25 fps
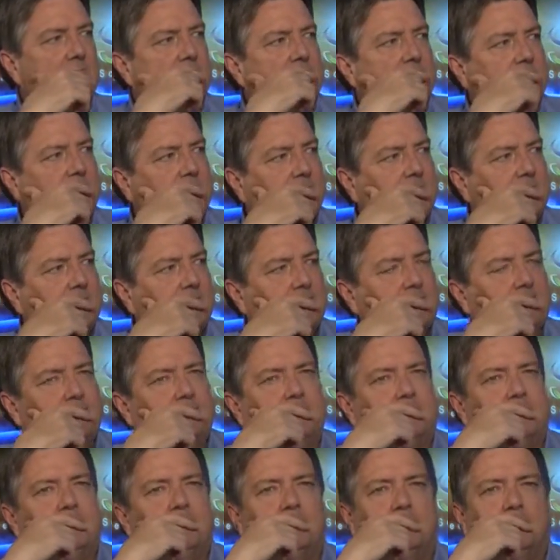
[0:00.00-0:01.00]
maybe we could put
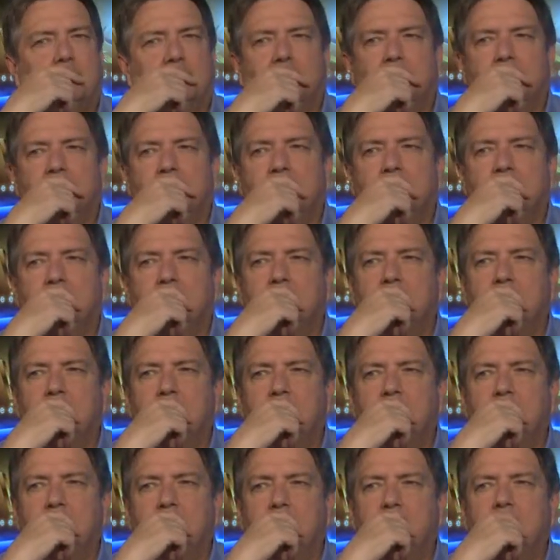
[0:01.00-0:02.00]
that graphic back up real
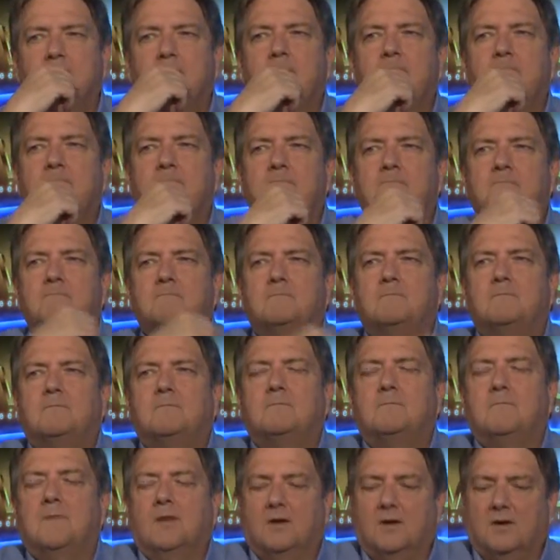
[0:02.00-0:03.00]
quick. And, and so the
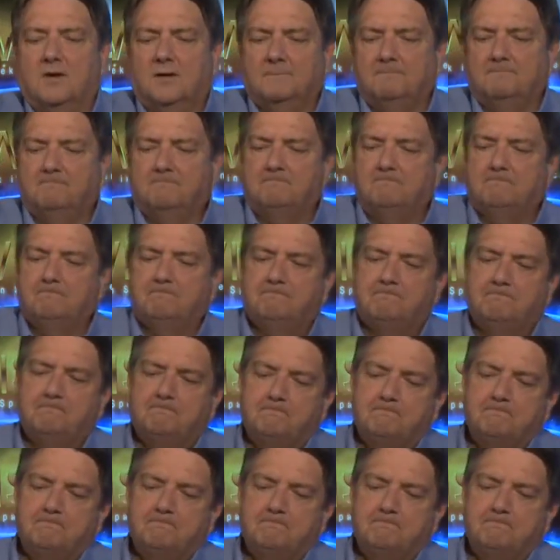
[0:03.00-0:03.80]
idea right. is this